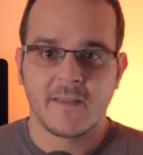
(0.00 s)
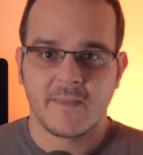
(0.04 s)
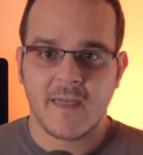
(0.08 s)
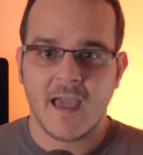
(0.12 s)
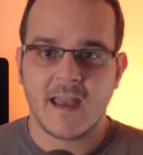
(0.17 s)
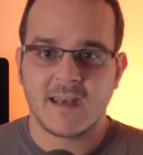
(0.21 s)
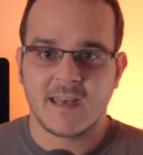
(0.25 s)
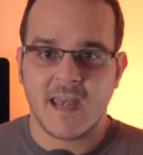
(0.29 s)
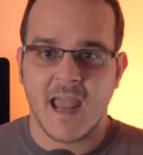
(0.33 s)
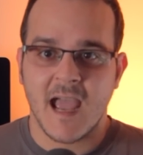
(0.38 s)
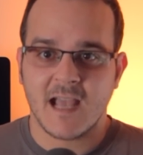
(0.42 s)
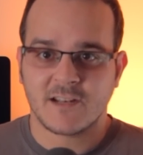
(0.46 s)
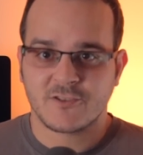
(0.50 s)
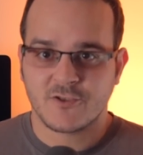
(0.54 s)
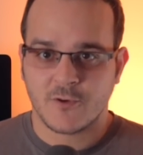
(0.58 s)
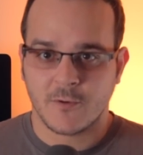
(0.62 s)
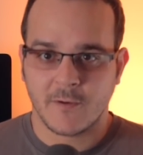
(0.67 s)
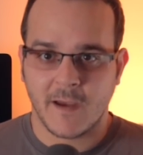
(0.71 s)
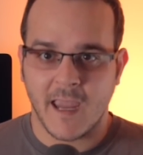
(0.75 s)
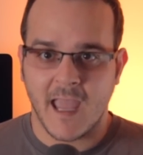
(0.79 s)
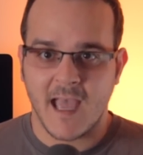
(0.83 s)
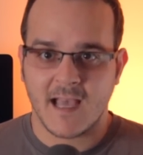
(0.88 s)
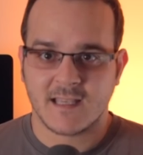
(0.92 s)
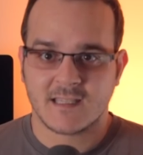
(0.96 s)
that natural
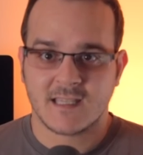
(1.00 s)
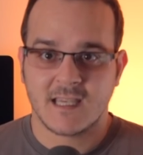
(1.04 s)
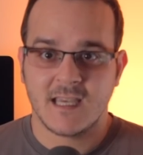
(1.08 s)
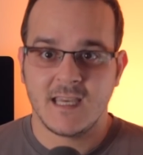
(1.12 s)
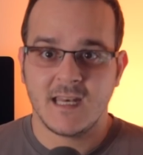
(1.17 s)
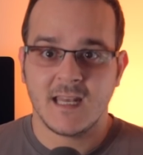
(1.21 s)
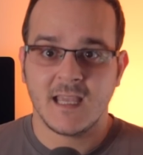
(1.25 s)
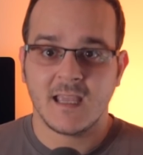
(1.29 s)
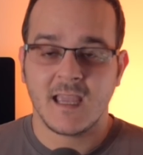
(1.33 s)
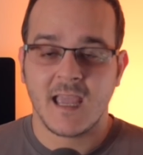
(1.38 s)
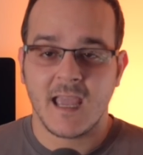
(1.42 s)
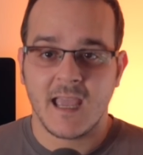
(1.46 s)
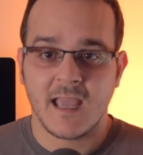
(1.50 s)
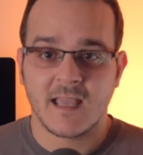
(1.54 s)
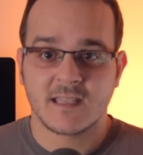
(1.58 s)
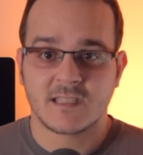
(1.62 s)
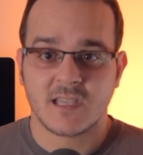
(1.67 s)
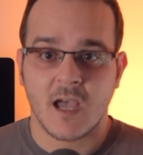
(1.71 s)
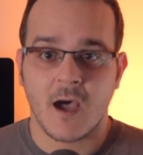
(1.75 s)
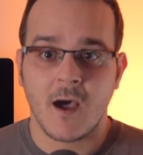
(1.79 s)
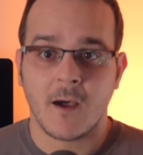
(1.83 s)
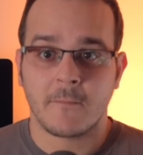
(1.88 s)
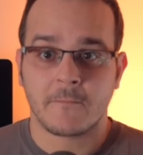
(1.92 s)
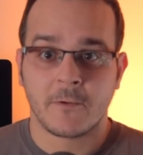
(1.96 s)
gas heating is
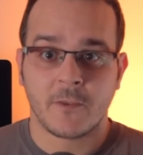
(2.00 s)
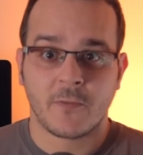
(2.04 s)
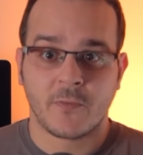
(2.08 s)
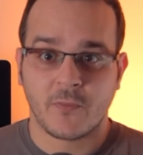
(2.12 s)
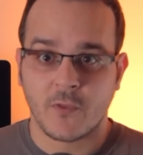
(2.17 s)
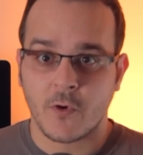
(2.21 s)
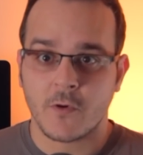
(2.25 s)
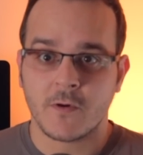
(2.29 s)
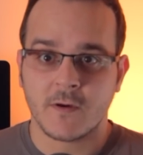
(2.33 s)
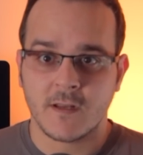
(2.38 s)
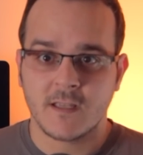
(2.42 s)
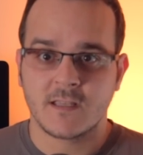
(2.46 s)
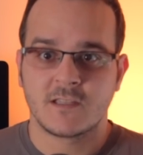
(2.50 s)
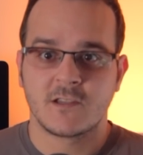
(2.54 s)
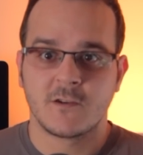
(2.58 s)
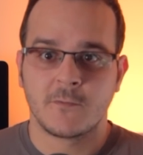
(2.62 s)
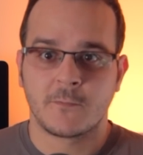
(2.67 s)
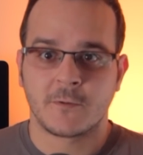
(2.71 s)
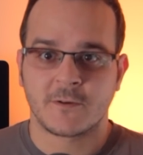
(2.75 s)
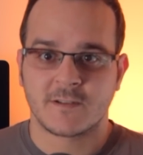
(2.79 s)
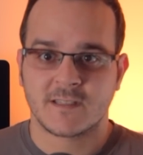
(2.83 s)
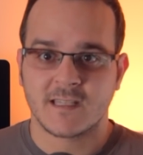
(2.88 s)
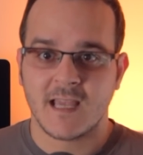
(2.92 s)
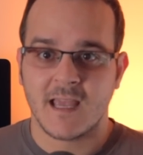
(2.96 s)
up
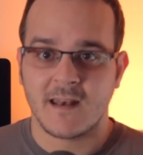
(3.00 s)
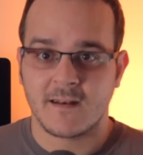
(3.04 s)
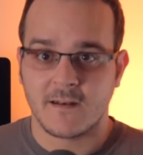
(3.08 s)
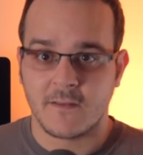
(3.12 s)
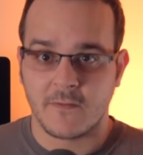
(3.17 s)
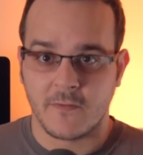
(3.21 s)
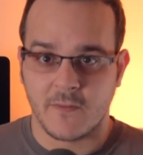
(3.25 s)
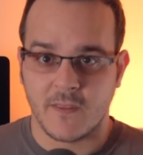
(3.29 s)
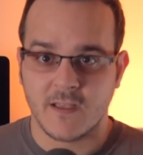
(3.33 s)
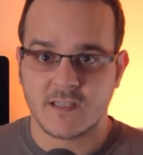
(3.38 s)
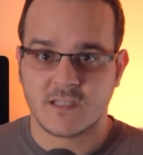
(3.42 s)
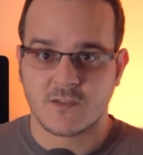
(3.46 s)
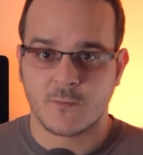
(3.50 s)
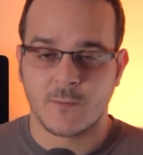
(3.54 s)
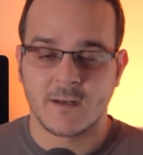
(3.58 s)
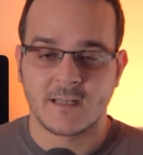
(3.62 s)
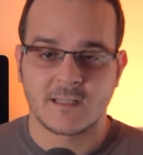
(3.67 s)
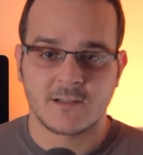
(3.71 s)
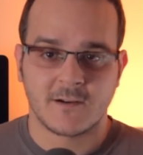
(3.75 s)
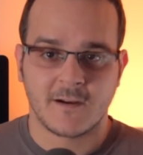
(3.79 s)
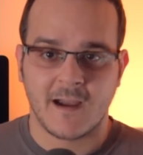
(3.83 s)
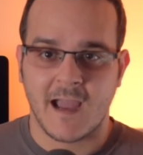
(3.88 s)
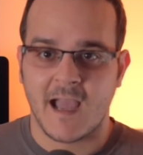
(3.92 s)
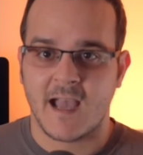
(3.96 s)
32% this
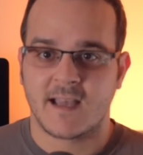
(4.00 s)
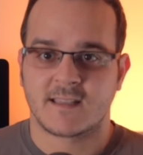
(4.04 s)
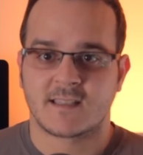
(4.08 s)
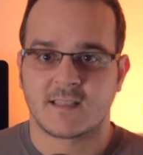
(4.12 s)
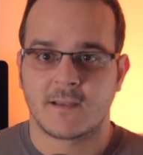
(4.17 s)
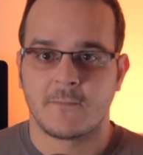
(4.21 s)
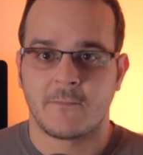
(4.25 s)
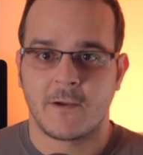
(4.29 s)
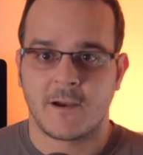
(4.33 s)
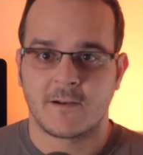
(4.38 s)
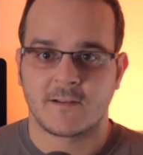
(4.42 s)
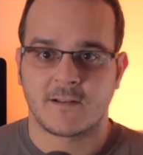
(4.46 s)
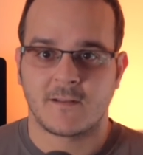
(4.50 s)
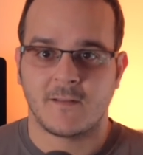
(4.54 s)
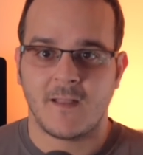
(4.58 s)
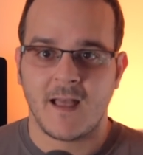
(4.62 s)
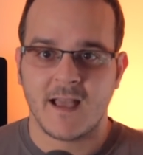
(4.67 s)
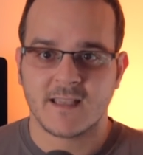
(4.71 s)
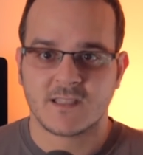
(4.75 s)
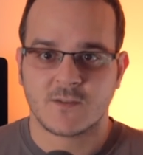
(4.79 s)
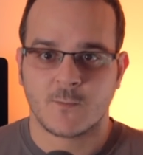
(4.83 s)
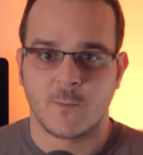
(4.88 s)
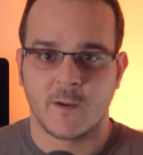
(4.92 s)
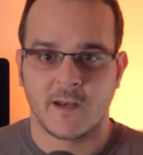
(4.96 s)
winter as compared to
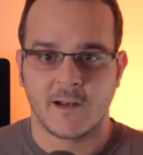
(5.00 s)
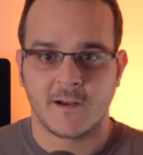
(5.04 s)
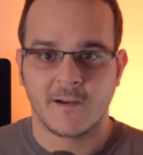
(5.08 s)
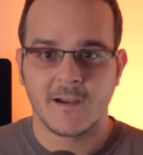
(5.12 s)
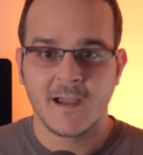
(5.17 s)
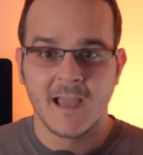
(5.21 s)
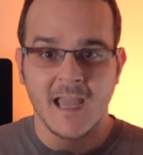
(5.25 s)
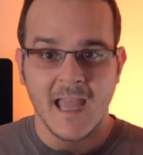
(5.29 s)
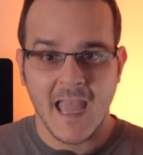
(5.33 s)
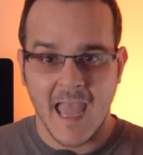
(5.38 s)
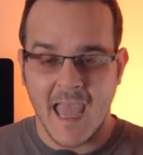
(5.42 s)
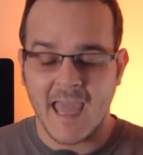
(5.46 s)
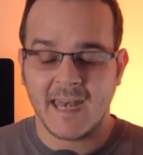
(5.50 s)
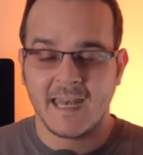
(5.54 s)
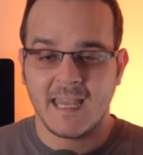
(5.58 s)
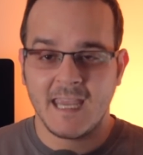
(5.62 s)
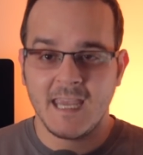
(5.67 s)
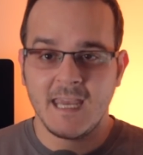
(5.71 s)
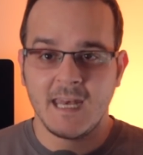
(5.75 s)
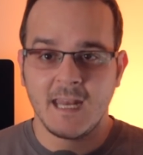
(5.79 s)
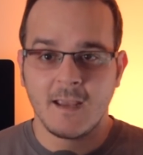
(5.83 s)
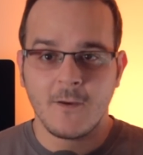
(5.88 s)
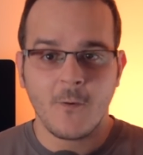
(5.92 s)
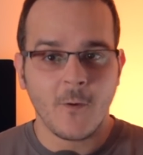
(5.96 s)
last winter, and
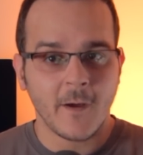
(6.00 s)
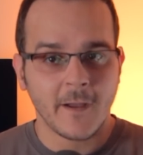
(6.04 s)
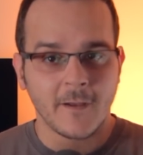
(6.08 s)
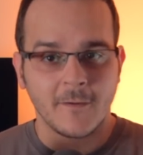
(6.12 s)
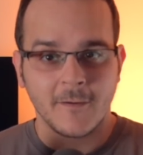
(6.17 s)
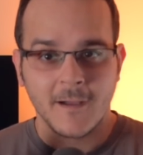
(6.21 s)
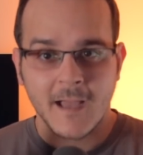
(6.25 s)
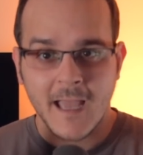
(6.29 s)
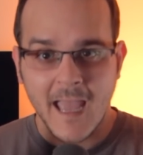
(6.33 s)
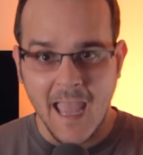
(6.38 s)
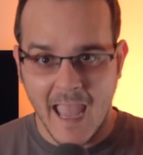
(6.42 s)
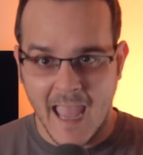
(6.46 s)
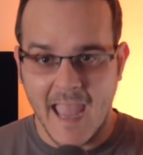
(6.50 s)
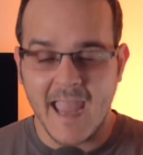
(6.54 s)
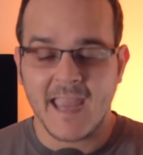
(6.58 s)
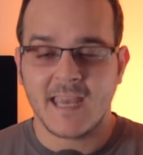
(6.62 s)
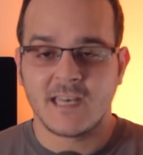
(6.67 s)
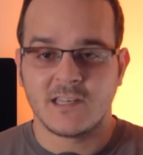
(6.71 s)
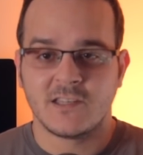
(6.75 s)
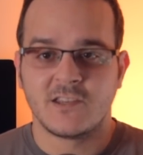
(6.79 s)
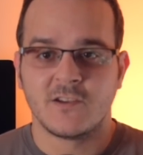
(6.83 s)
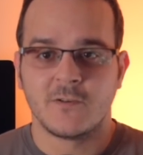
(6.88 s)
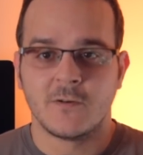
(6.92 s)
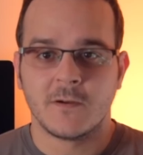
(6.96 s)
heating oil
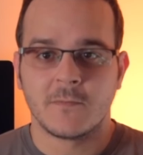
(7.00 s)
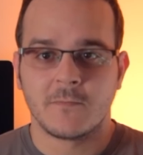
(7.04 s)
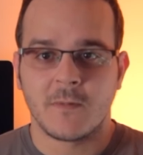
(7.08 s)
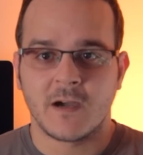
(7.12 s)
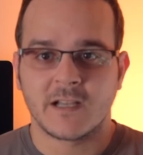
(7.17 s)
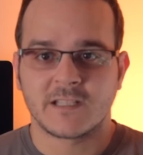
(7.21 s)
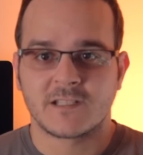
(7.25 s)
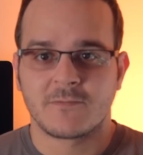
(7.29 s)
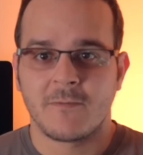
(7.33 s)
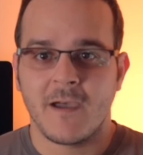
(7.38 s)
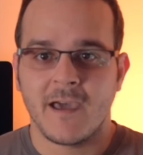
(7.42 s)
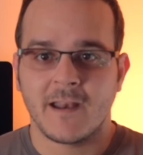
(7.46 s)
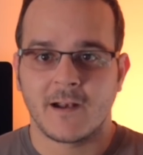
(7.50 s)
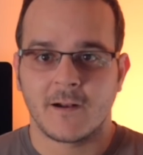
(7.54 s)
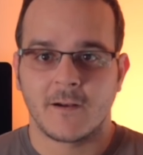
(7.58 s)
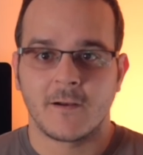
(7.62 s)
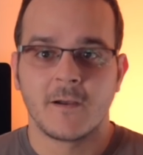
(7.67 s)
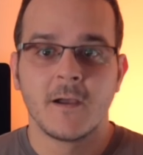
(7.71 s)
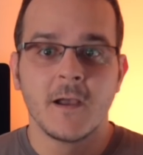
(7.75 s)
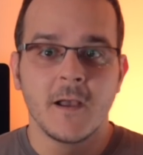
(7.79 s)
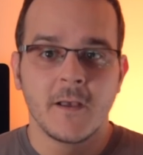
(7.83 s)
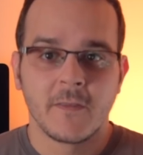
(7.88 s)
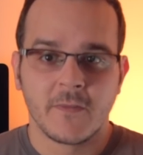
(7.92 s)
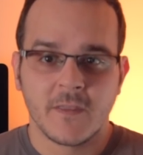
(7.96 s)
ain't doing much better.